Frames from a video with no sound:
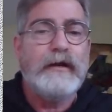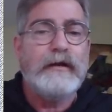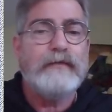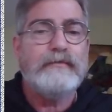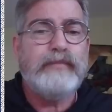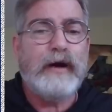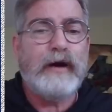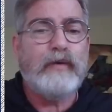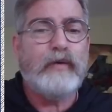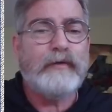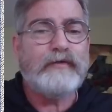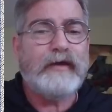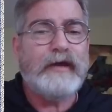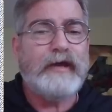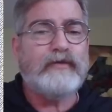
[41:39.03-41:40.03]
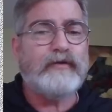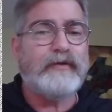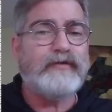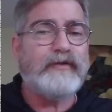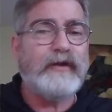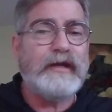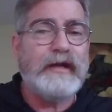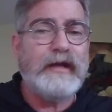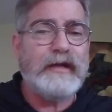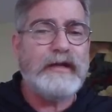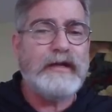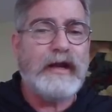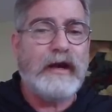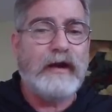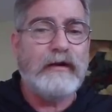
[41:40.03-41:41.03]
But what's interesting in
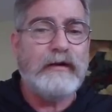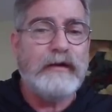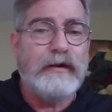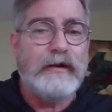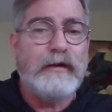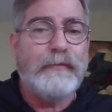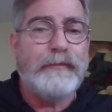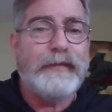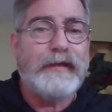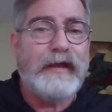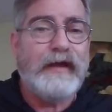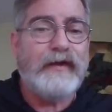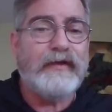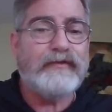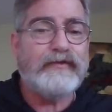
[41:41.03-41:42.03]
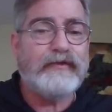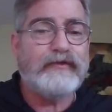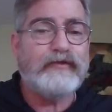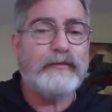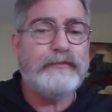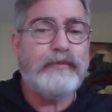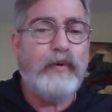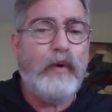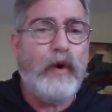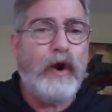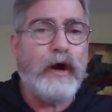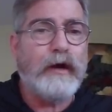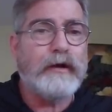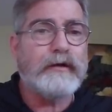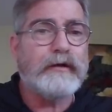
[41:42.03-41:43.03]
here is the
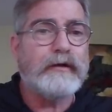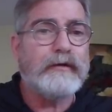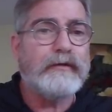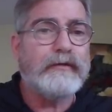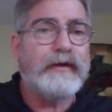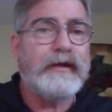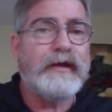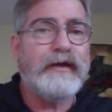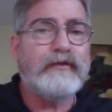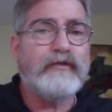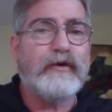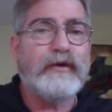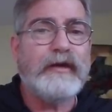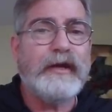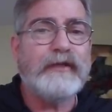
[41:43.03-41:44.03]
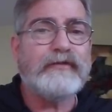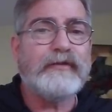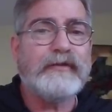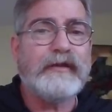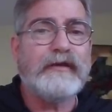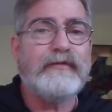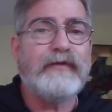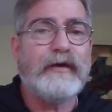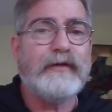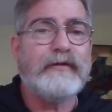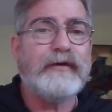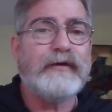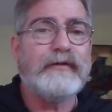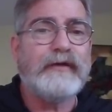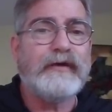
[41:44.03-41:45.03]
support that Israel gets that,
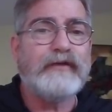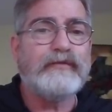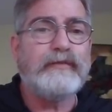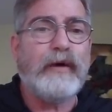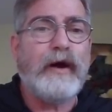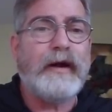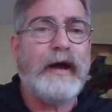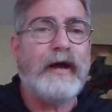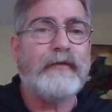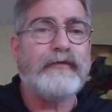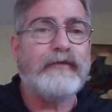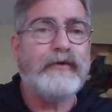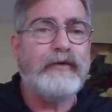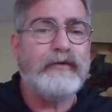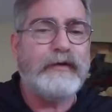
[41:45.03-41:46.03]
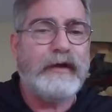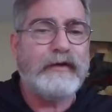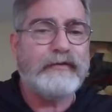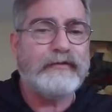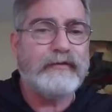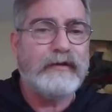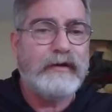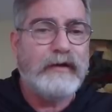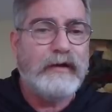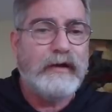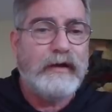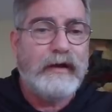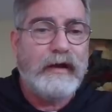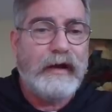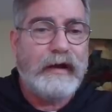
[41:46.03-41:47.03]
the, that is brought out through this
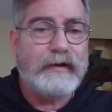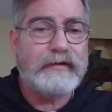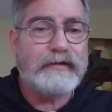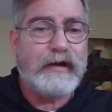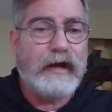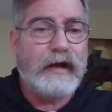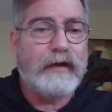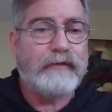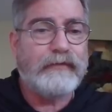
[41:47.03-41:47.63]
and uh,